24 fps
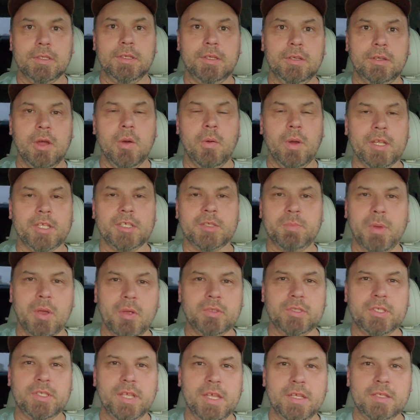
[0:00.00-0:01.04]
You know what it's
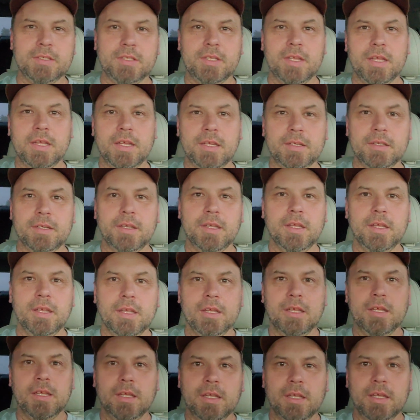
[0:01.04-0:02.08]
supposed to taste like.
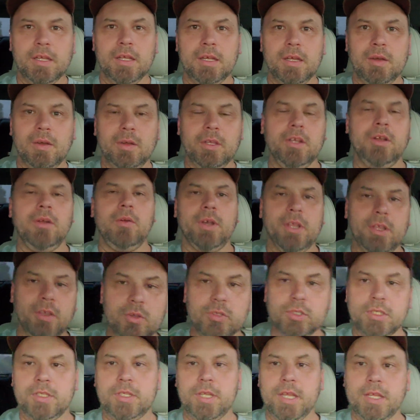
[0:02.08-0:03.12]
Well, you know what it
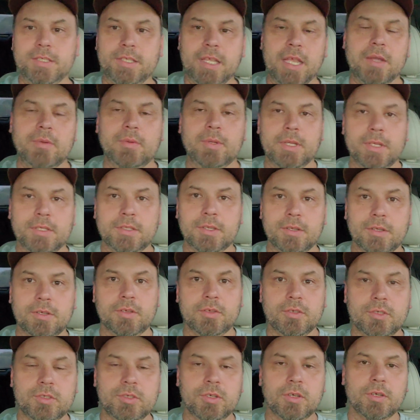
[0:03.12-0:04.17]
used to taste like when they still
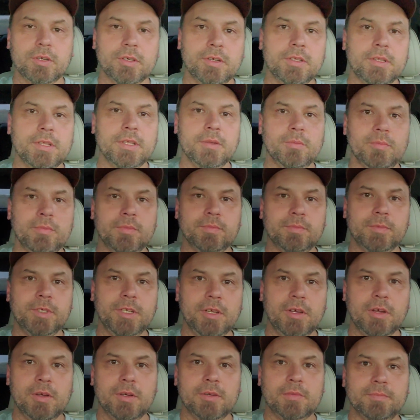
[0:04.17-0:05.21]
used sugar, and then
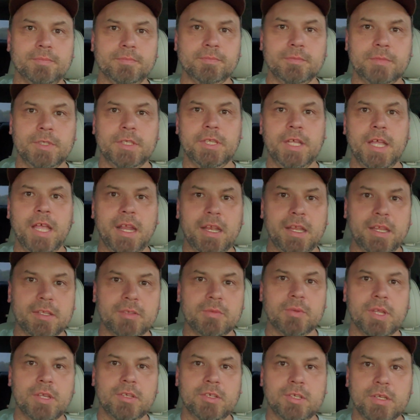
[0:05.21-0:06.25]
you know in the
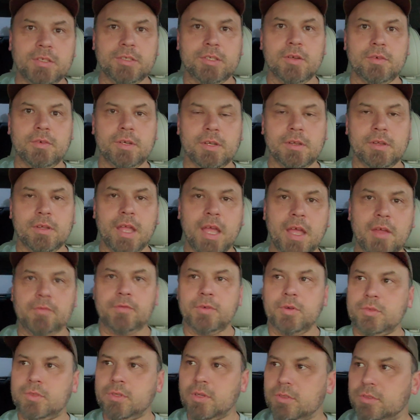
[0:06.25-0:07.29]
'80s when they changed over to
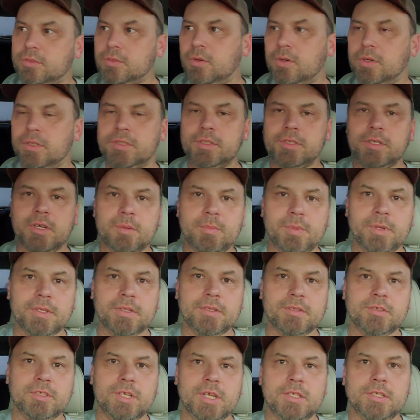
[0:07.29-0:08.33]
high fructose corn syrup,
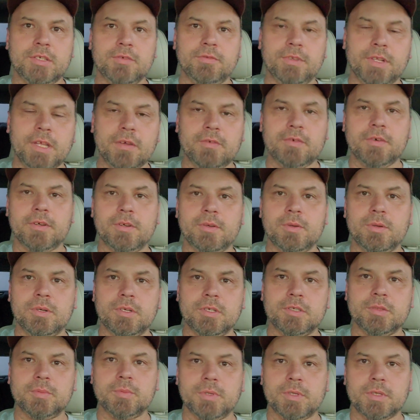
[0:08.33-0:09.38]
it changed the flavor, of
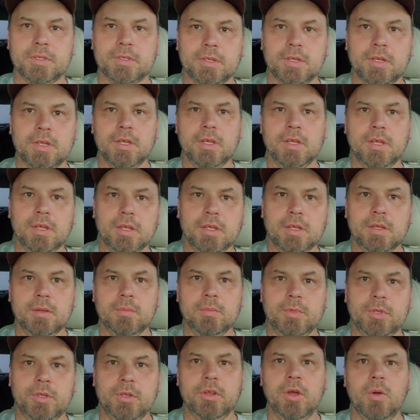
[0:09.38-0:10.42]
course. But,
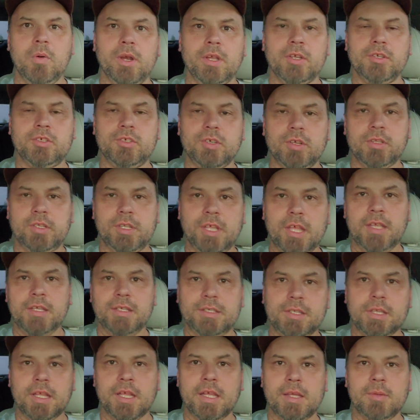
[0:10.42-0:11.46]
you know what it should
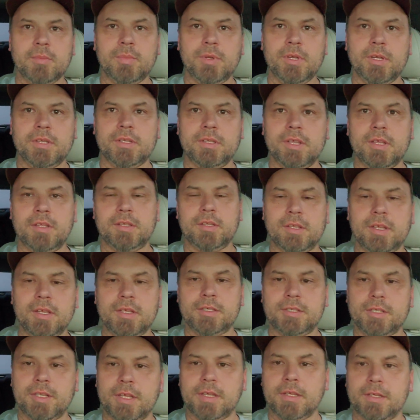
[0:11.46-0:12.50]
taste like, but it doesn't
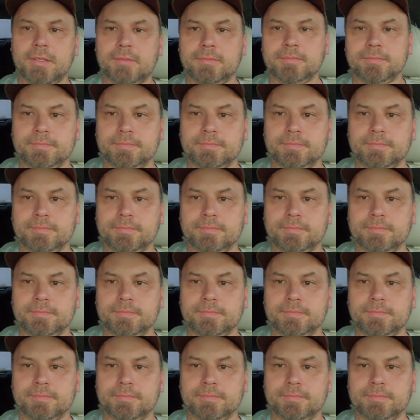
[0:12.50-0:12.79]
taste like.